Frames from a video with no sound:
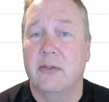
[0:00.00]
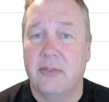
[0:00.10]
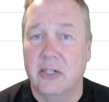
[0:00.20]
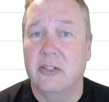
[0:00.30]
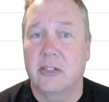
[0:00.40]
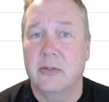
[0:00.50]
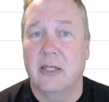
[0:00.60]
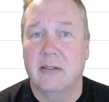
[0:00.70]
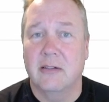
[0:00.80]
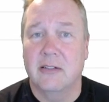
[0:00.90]
function, so
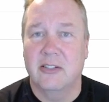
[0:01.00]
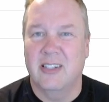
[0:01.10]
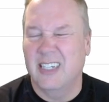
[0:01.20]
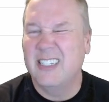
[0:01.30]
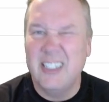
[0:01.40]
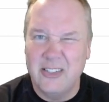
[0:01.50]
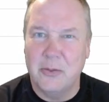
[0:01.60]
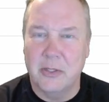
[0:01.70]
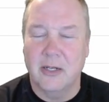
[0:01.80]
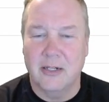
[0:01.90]
I'll just like tease you
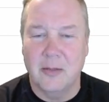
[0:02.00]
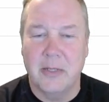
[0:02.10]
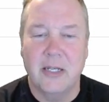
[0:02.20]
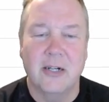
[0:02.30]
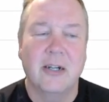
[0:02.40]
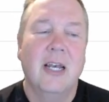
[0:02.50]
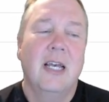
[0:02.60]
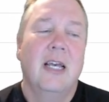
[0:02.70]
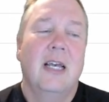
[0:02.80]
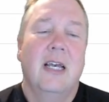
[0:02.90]
with a little bit here.
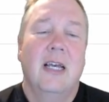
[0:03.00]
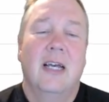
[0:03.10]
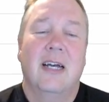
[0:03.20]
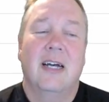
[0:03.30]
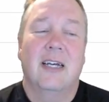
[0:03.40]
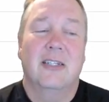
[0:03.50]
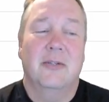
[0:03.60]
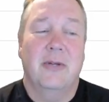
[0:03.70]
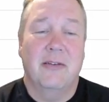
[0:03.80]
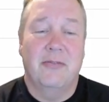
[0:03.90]
So
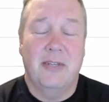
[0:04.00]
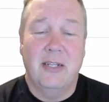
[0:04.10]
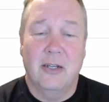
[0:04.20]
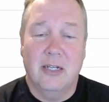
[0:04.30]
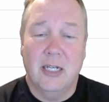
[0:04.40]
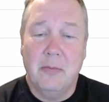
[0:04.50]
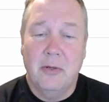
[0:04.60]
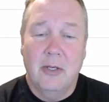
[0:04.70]
we have VLOOKUP